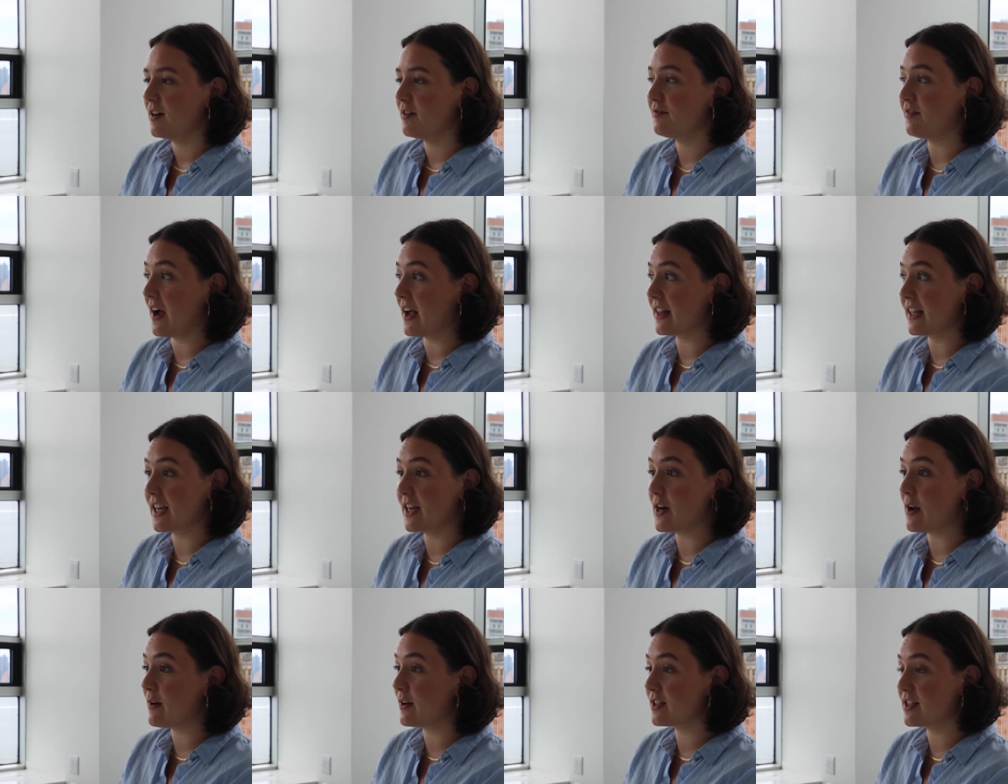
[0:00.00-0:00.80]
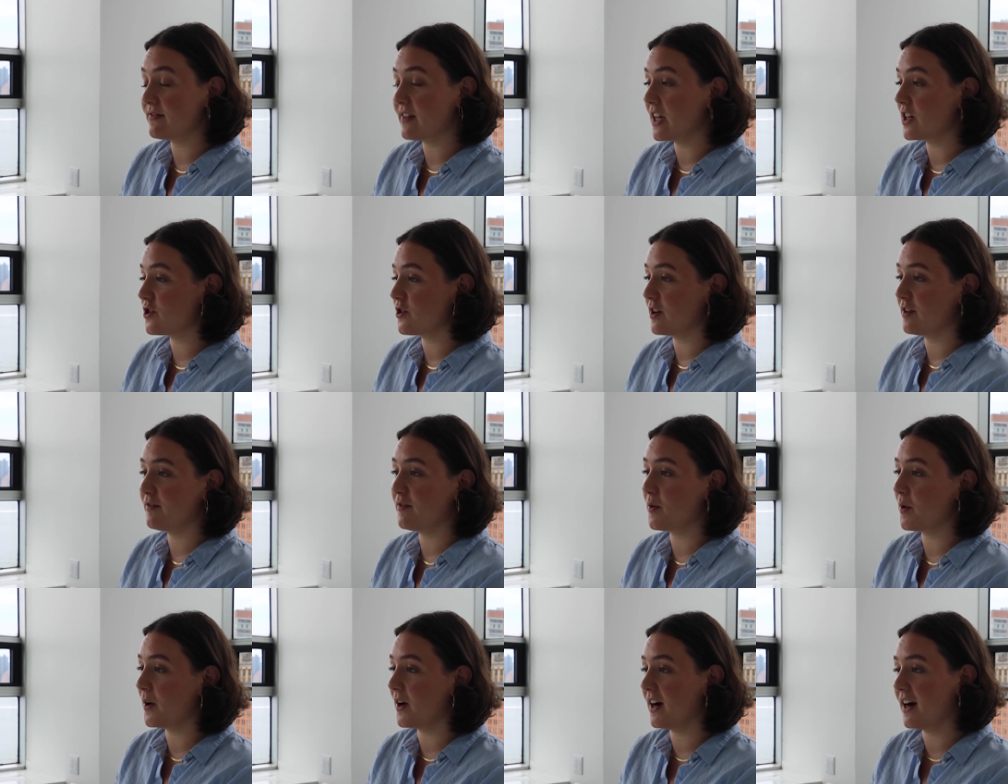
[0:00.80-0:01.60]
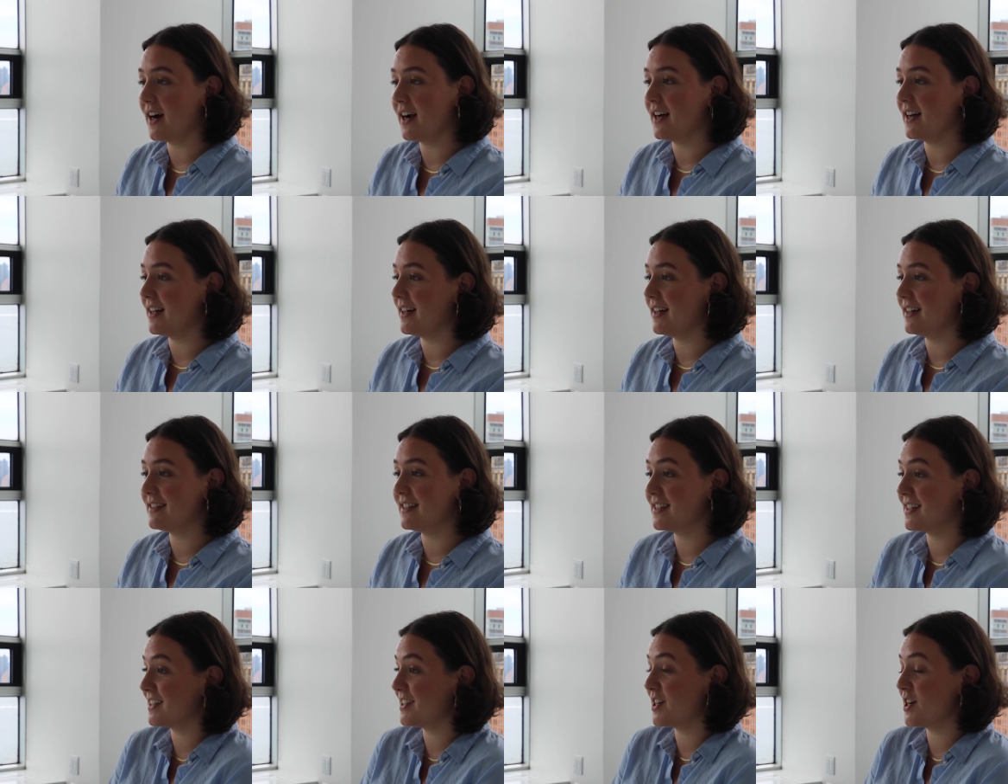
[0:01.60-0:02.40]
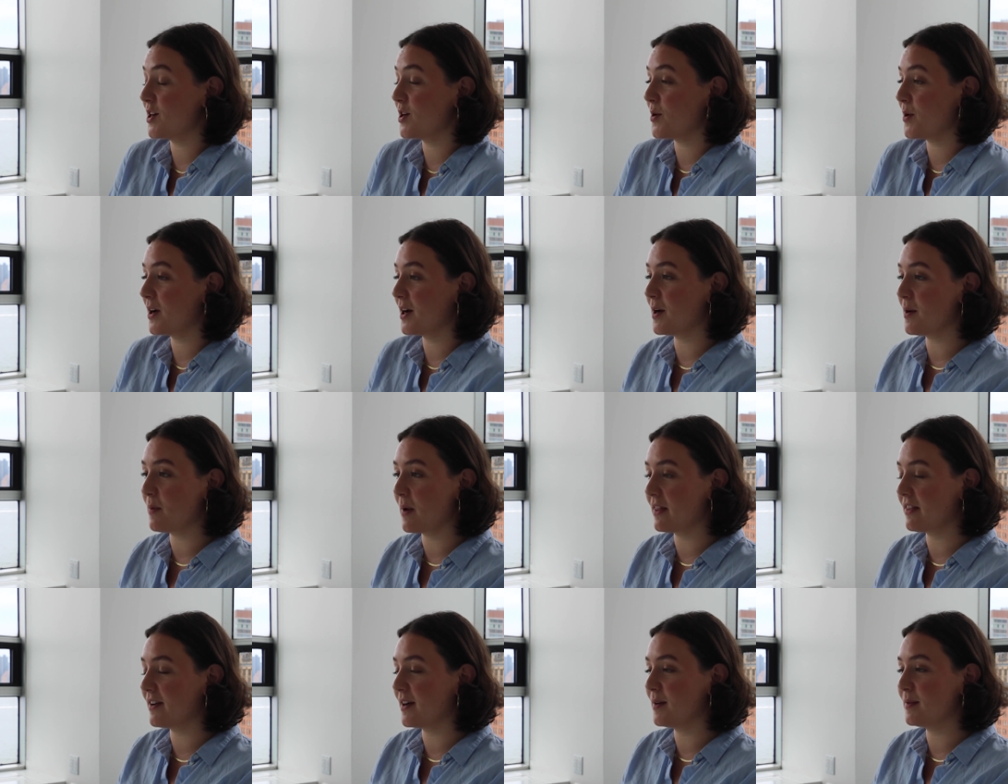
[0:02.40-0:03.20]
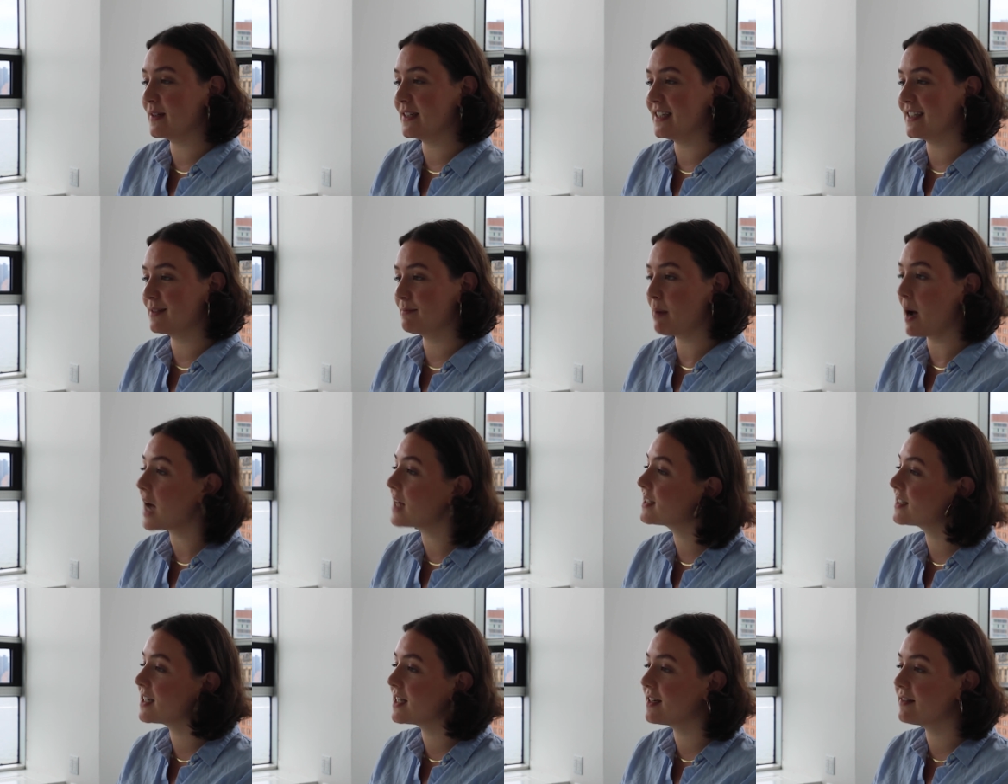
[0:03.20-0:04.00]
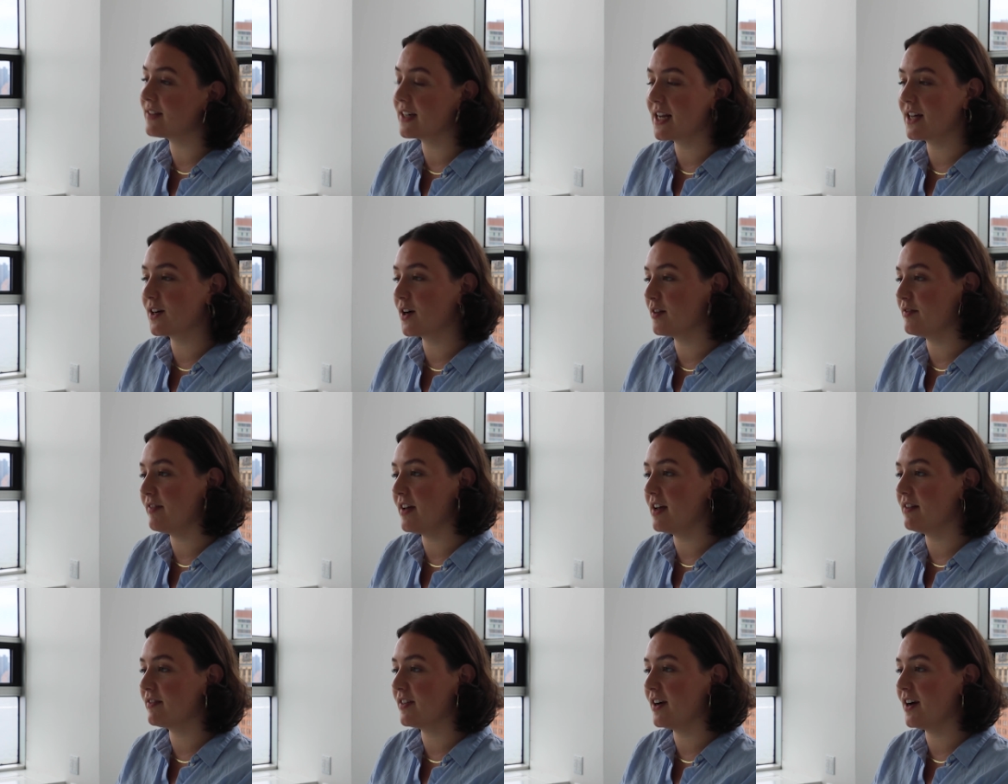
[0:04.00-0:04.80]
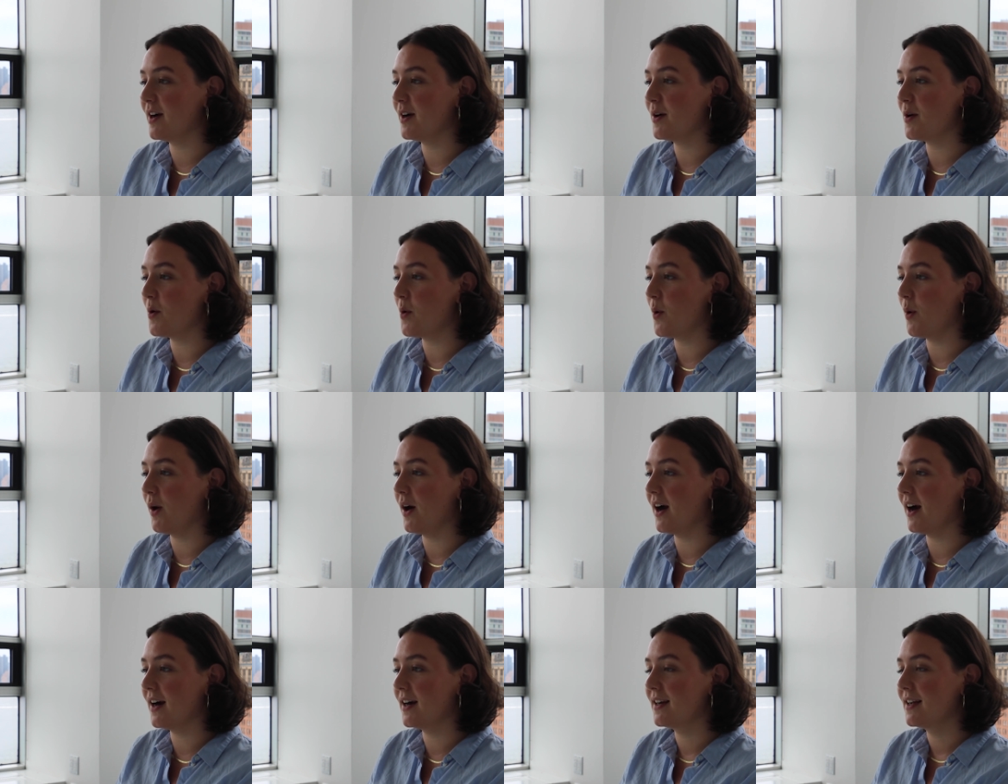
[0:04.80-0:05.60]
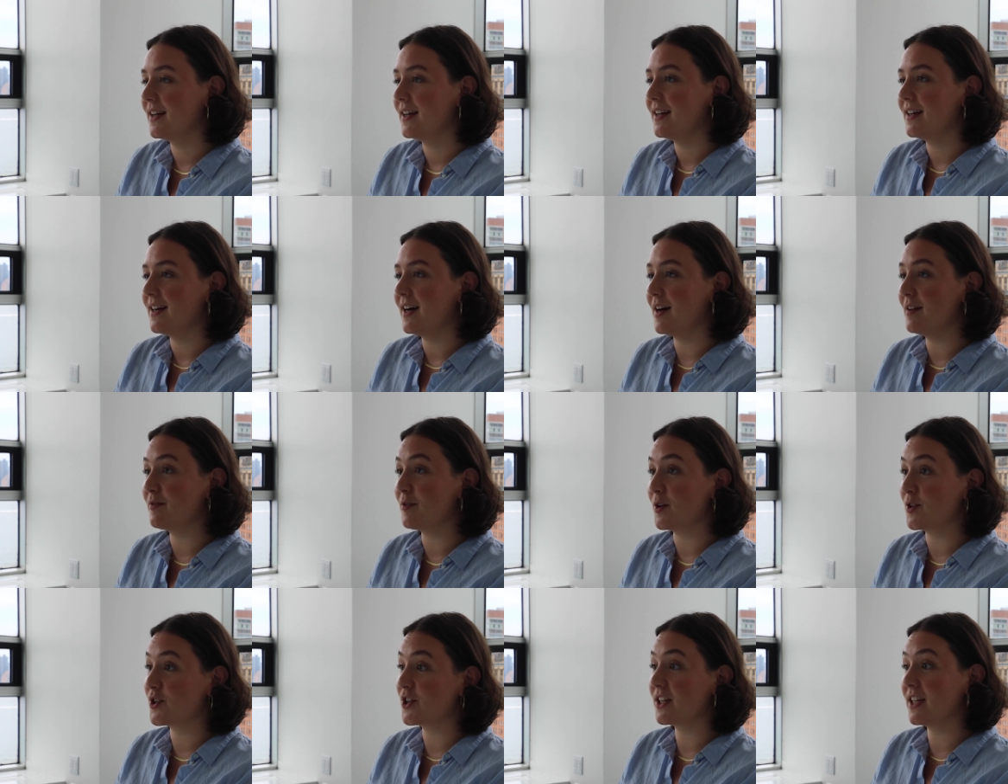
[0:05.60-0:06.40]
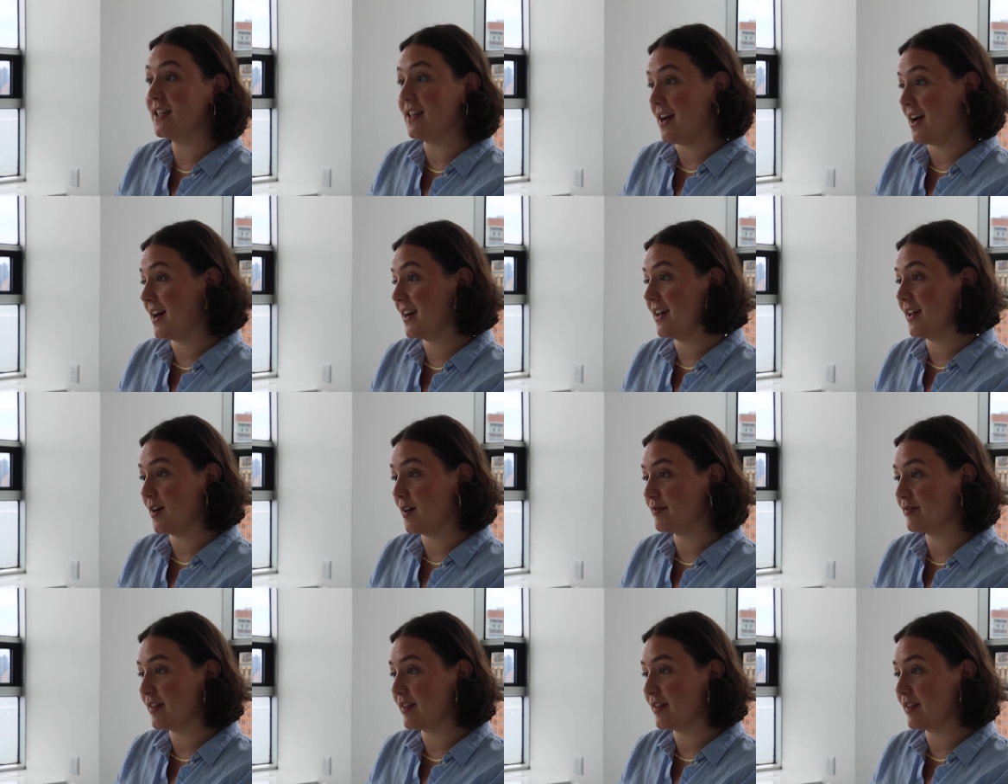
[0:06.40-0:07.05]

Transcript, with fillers: filing a notice of entry for a decision in order, whether it was positive and in our favor or unfortunately not in our